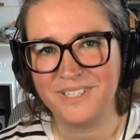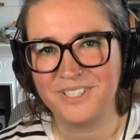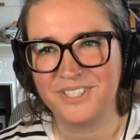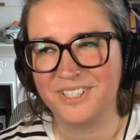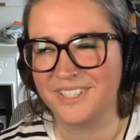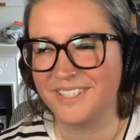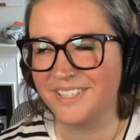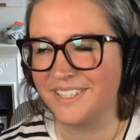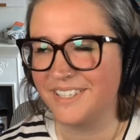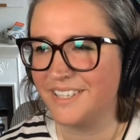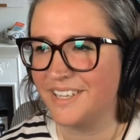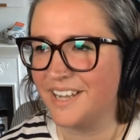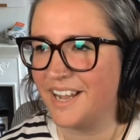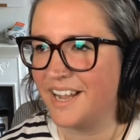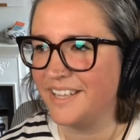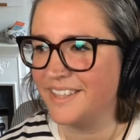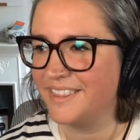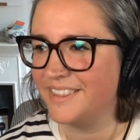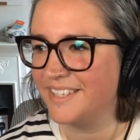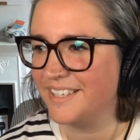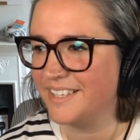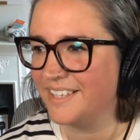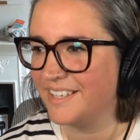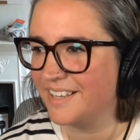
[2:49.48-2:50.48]
a good
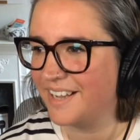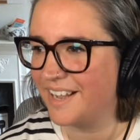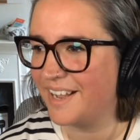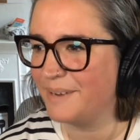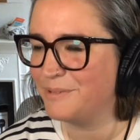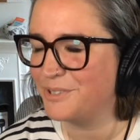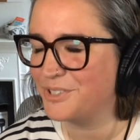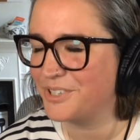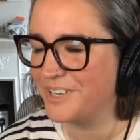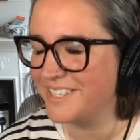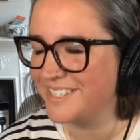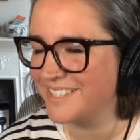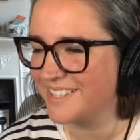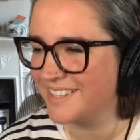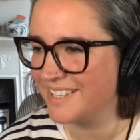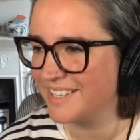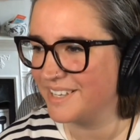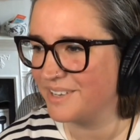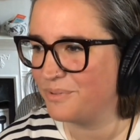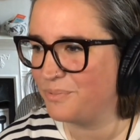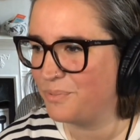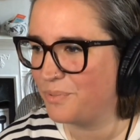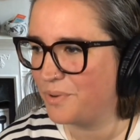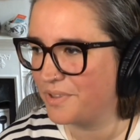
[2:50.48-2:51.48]
question. I think I'm
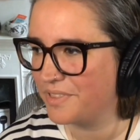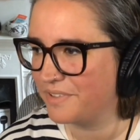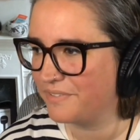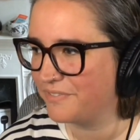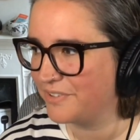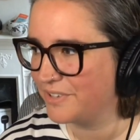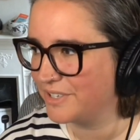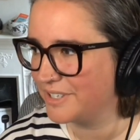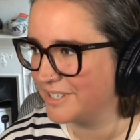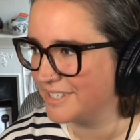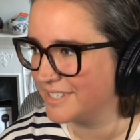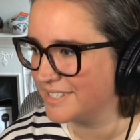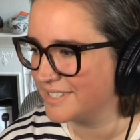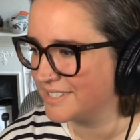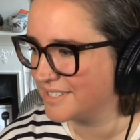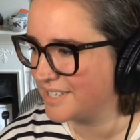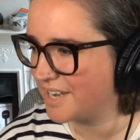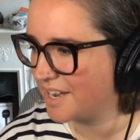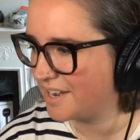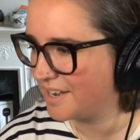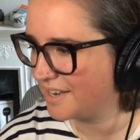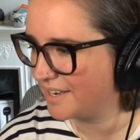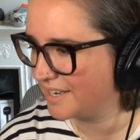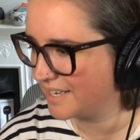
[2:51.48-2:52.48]
trying to think what the
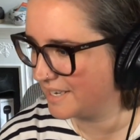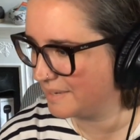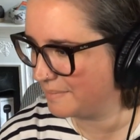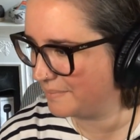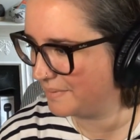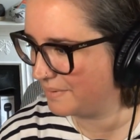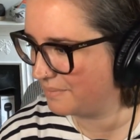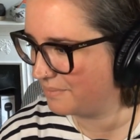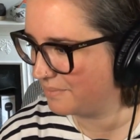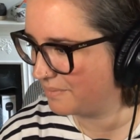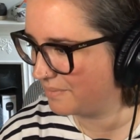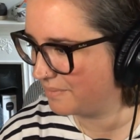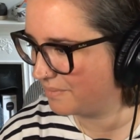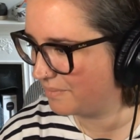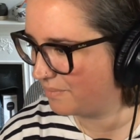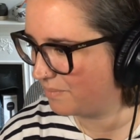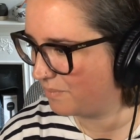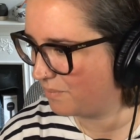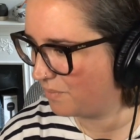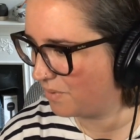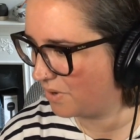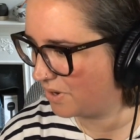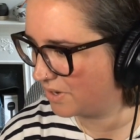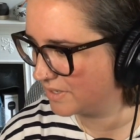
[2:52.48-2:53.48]
first time
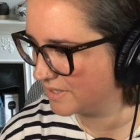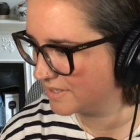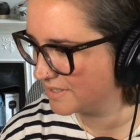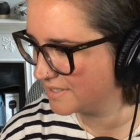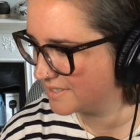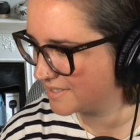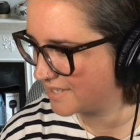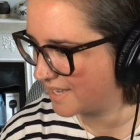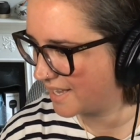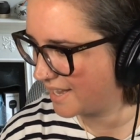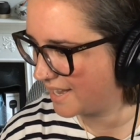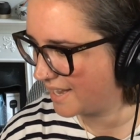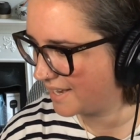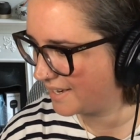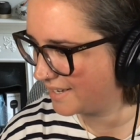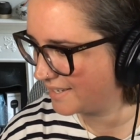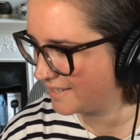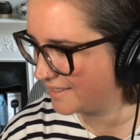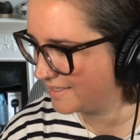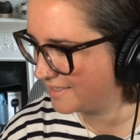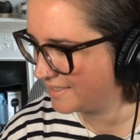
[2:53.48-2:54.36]
was.